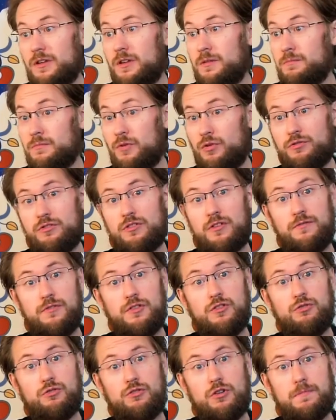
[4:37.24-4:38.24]
most of
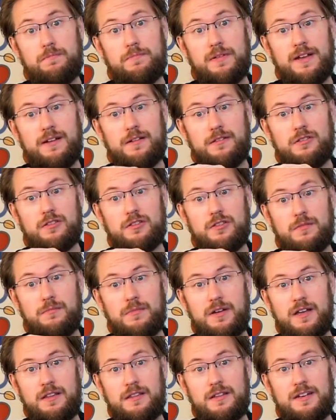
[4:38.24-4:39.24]
Europe and some
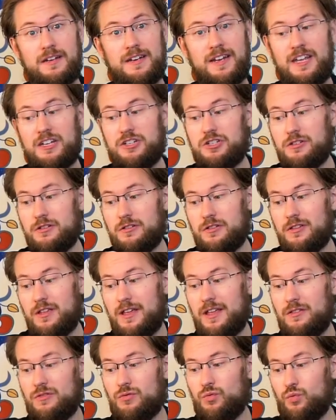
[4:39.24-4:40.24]
other nations
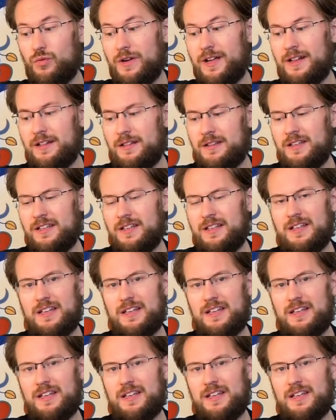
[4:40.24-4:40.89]
as well.